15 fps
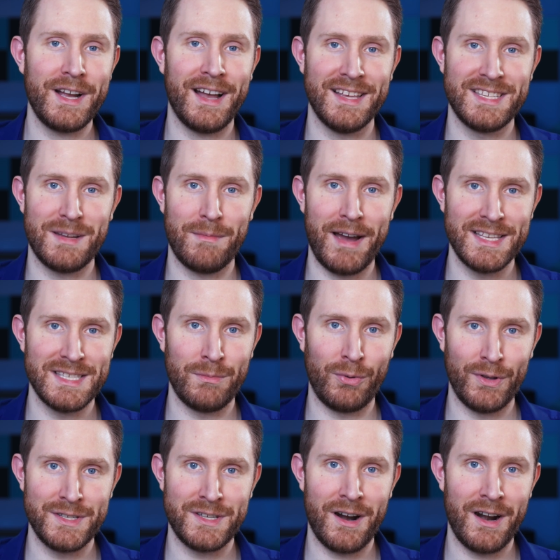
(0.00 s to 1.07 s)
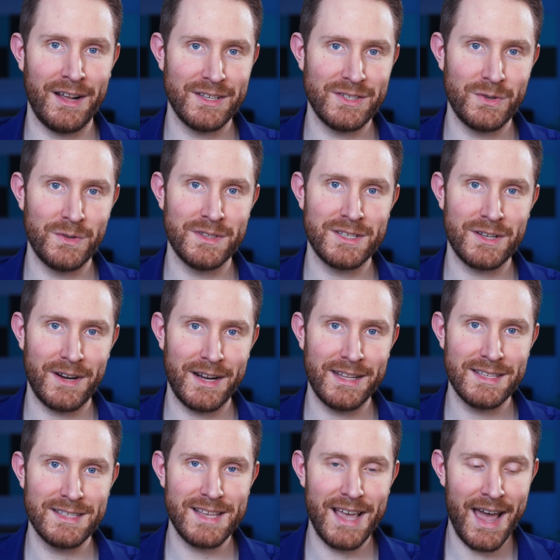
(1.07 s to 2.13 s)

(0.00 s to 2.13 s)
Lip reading: customizable starting soon screens,